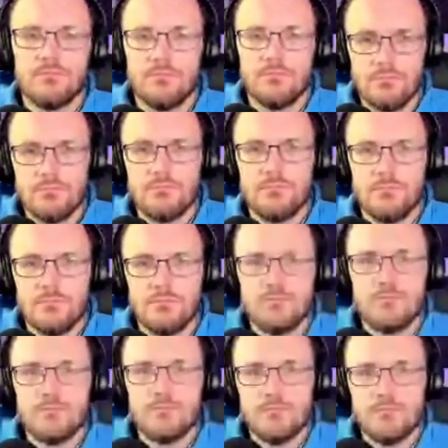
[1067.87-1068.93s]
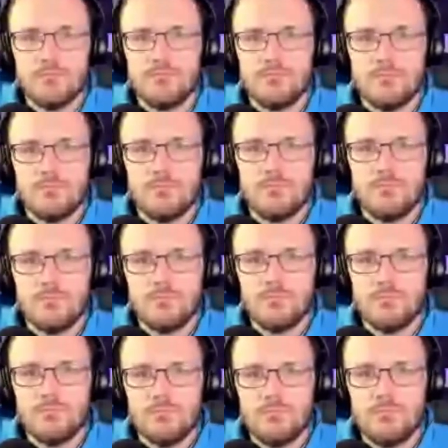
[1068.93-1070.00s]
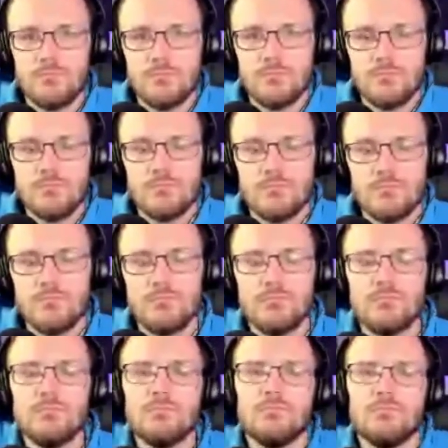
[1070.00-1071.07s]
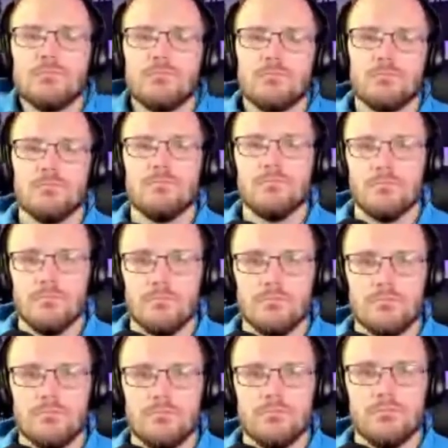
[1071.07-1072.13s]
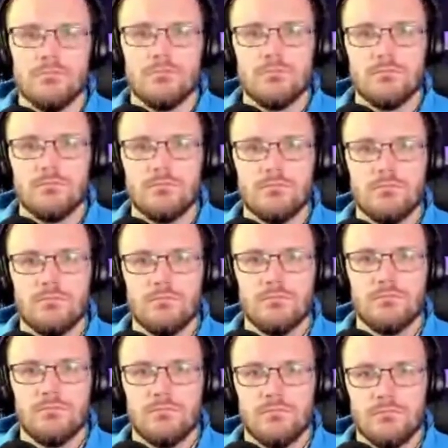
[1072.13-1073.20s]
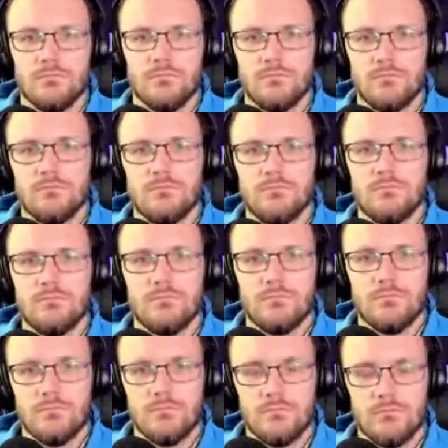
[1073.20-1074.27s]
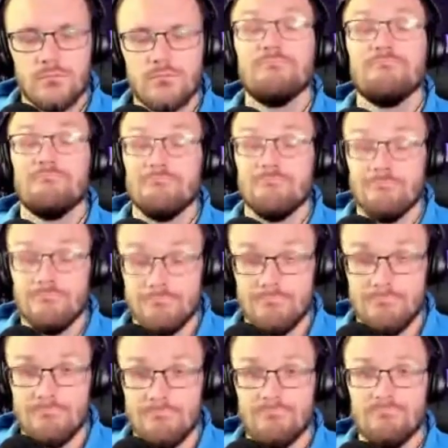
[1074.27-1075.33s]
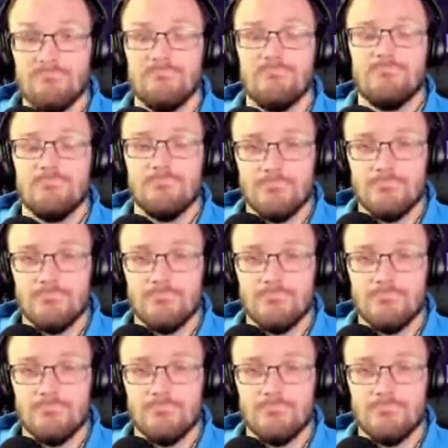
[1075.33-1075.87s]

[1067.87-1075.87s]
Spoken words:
[no speech]